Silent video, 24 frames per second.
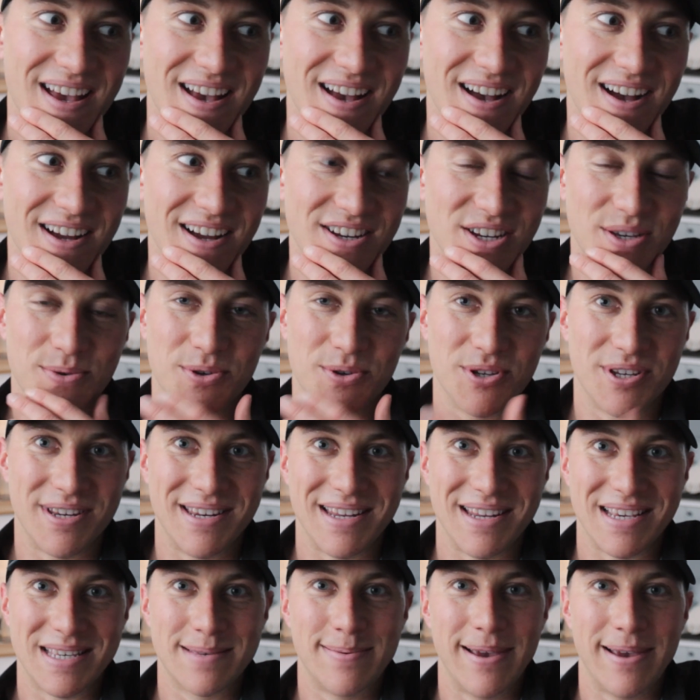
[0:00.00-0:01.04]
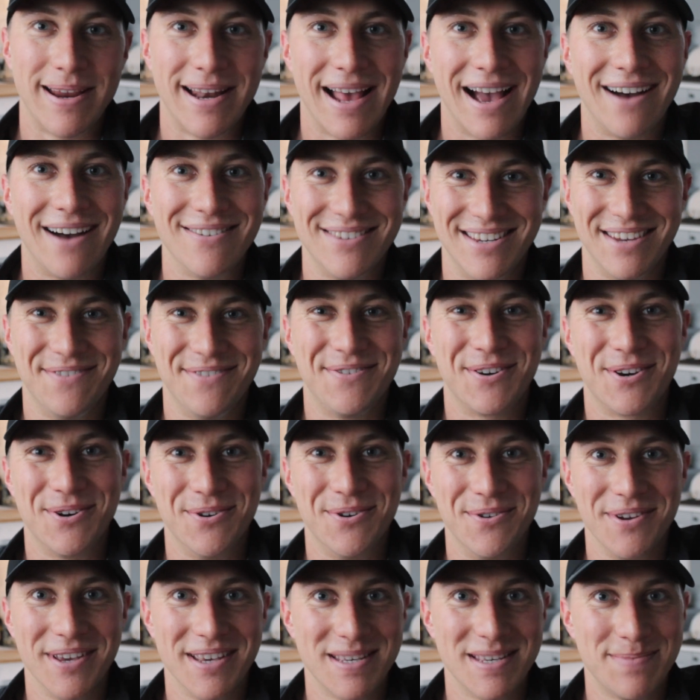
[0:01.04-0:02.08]
wanted to explain how
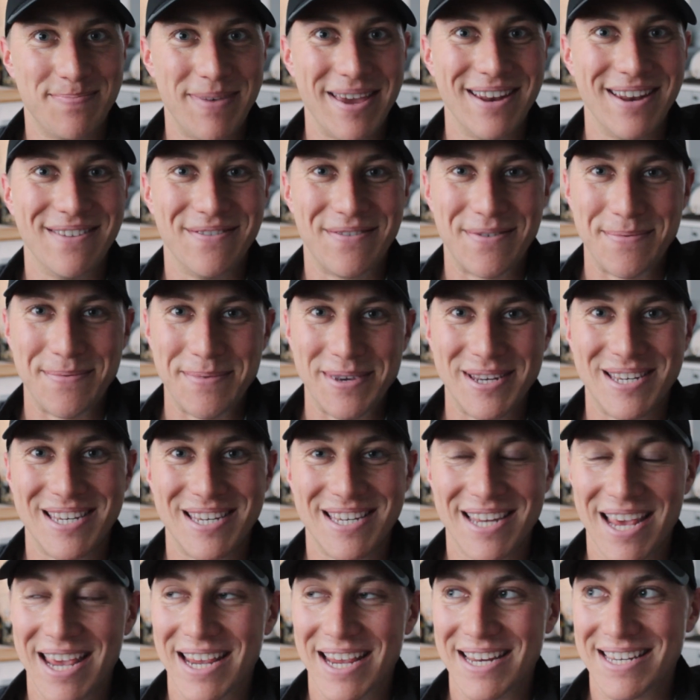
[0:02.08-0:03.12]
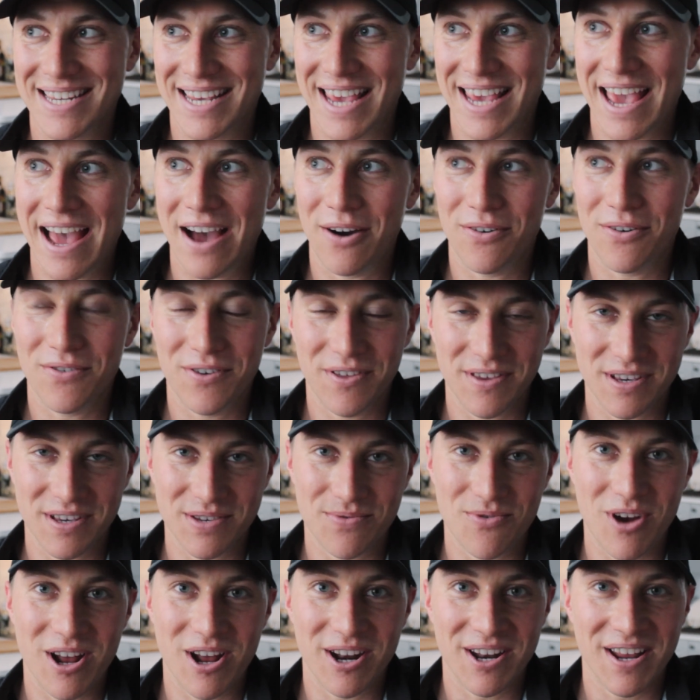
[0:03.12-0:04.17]
difficult it's been for me today to get out for
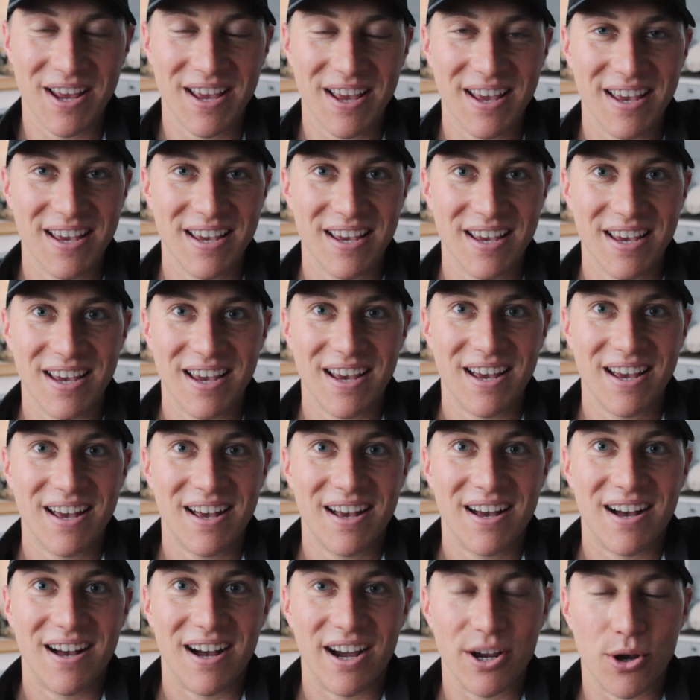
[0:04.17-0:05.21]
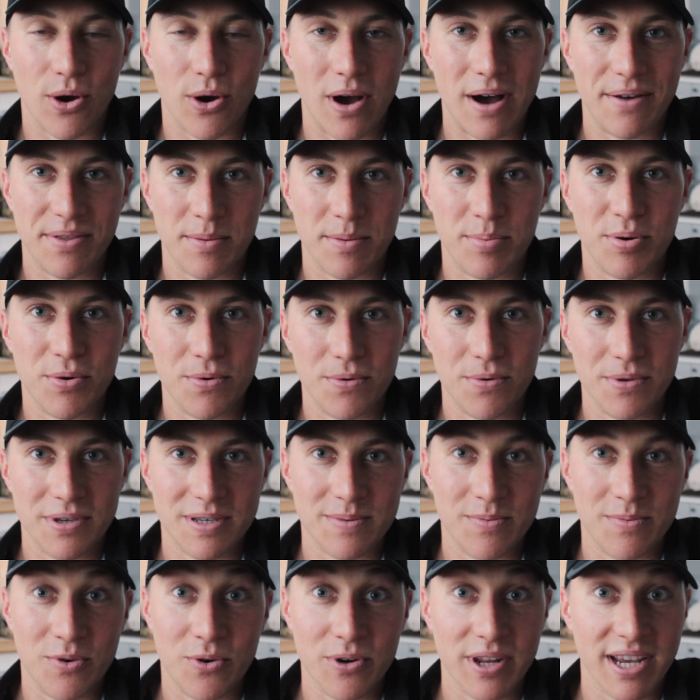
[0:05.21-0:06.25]
this run. I got out the pool
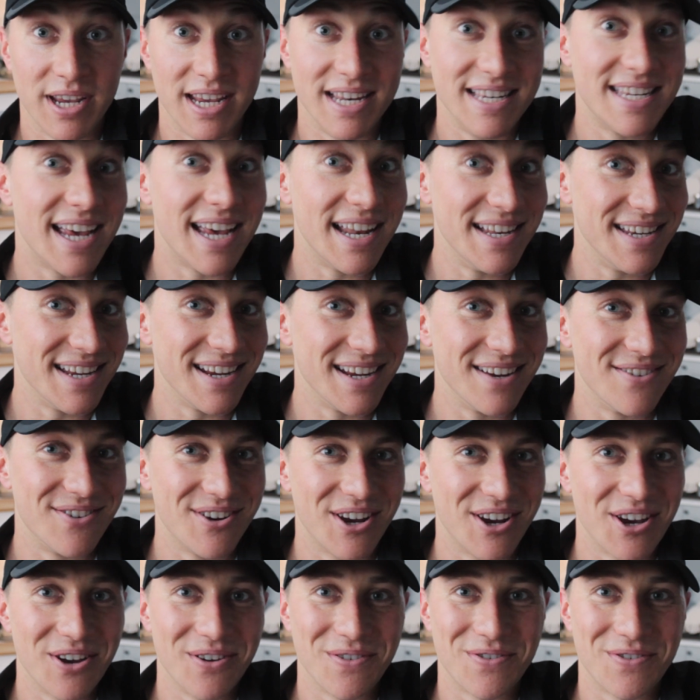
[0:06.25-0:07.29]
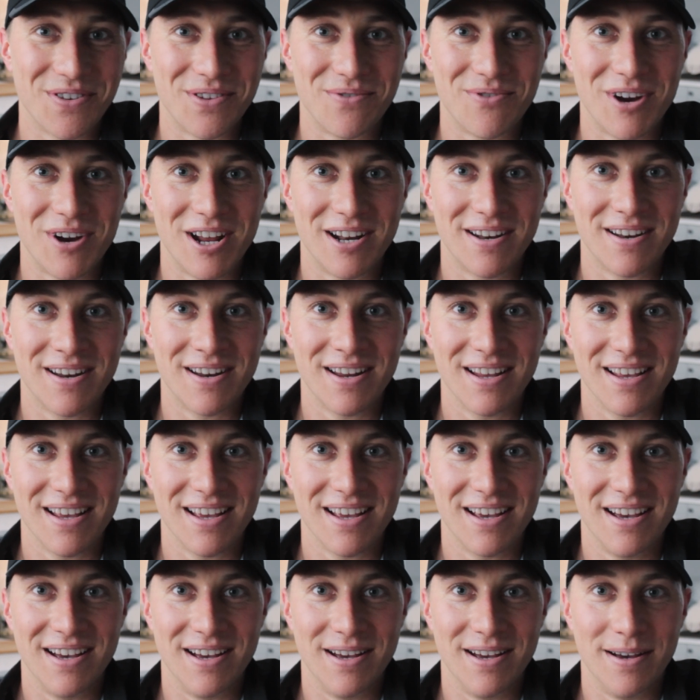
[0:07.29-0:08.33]
this morning intending on going for the run,
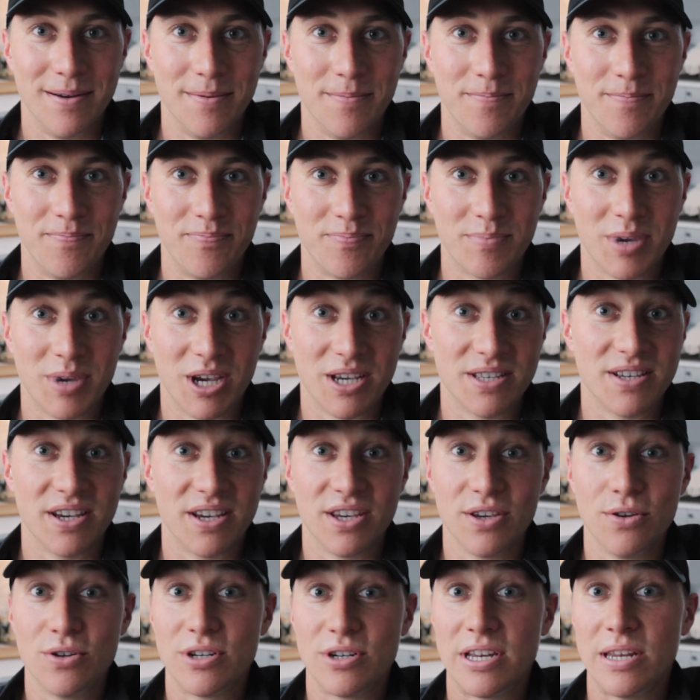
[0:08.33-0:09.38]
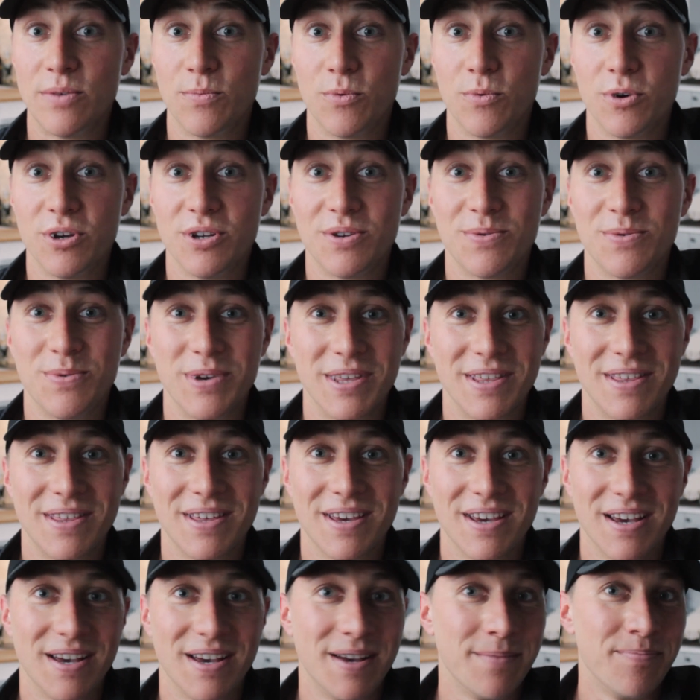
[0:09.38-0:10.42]
because I usually would with
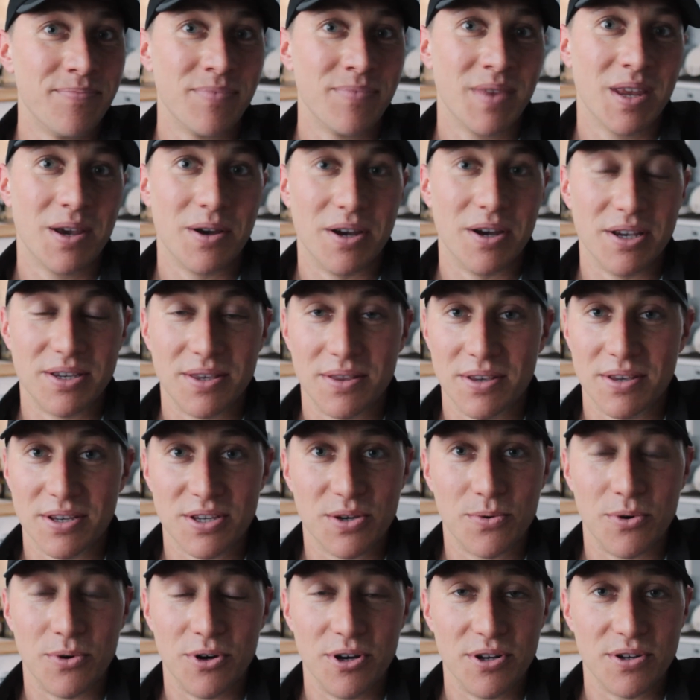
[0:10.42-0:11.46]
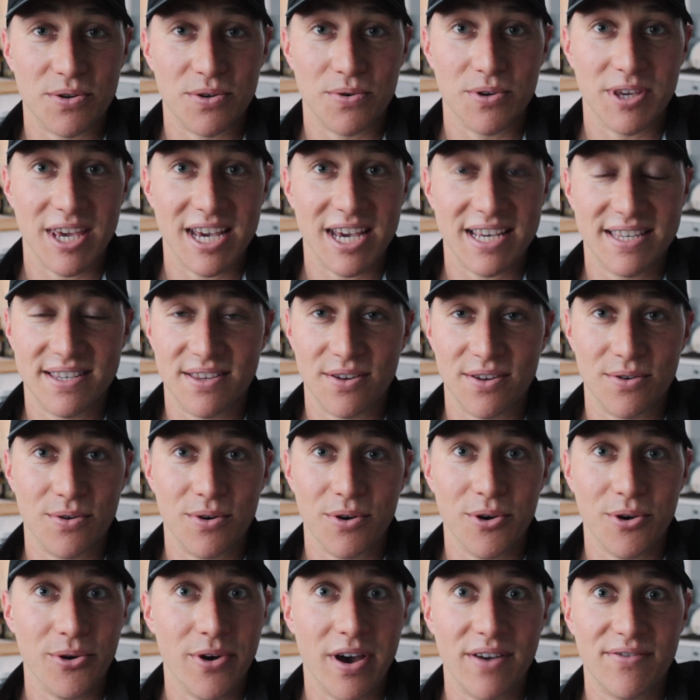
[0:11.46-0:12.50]
the squad or Iestyn
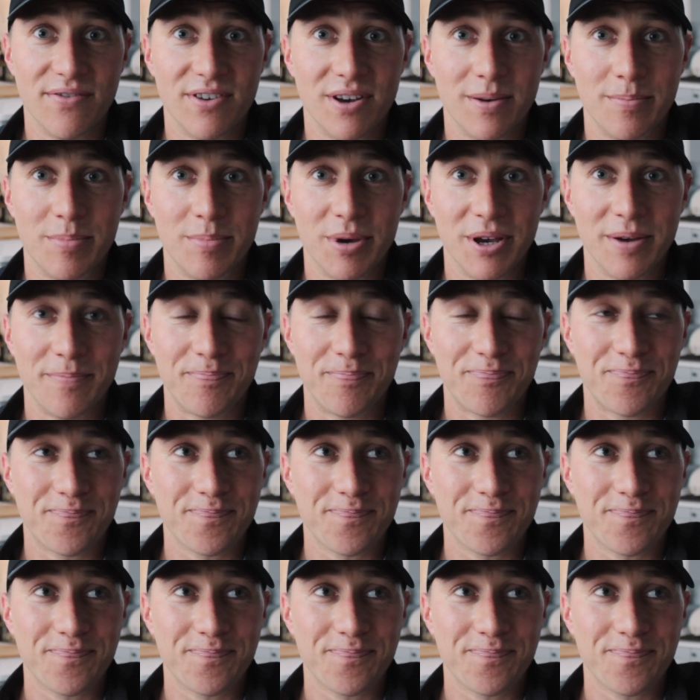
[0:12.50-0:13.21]
or whoever, but